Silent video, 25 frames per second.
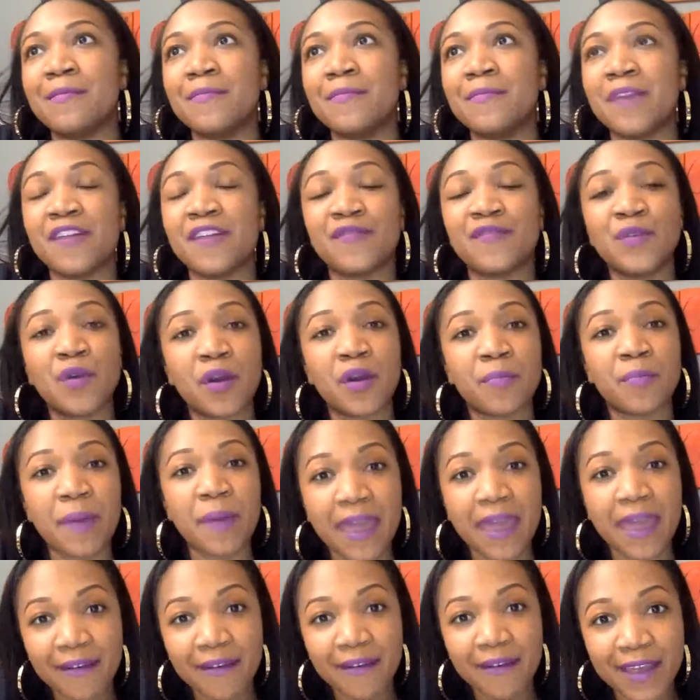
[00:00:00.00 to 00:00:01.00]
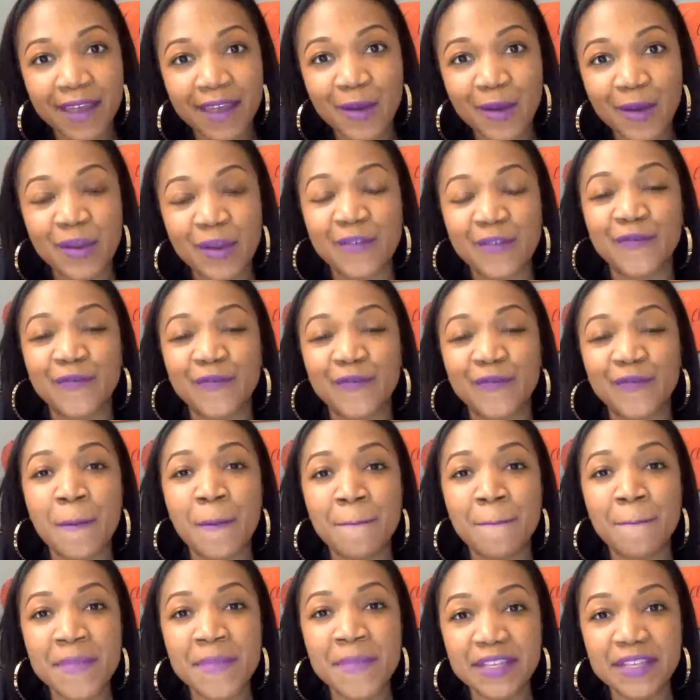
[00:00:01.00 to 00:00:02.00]
if you're a parent or if you're a
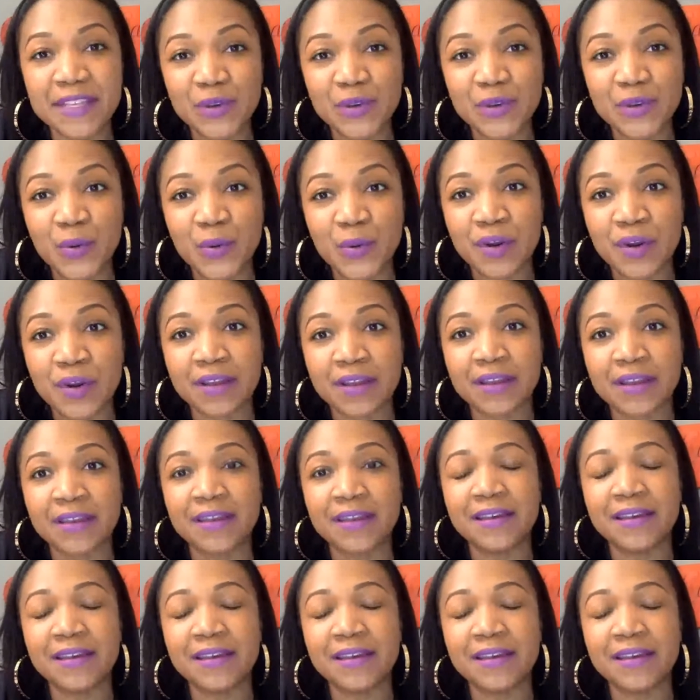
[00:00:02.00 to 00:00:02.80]
mentor,